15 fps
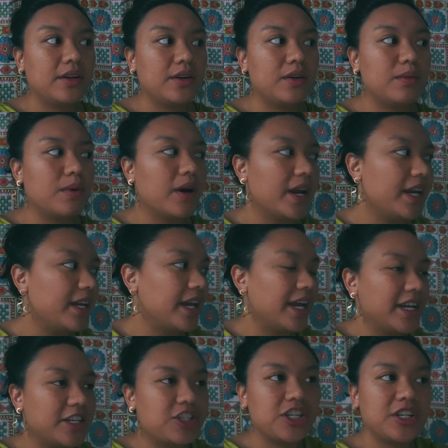who are
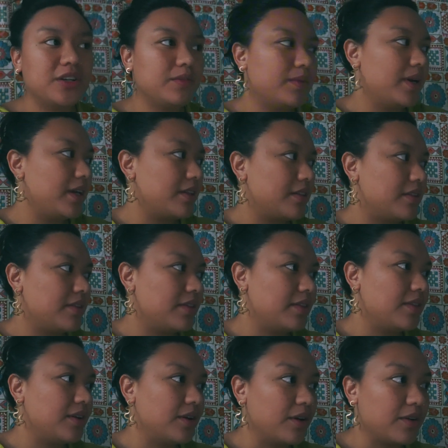engaging with
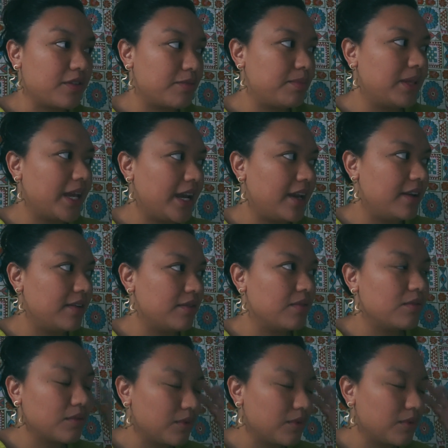the earth plane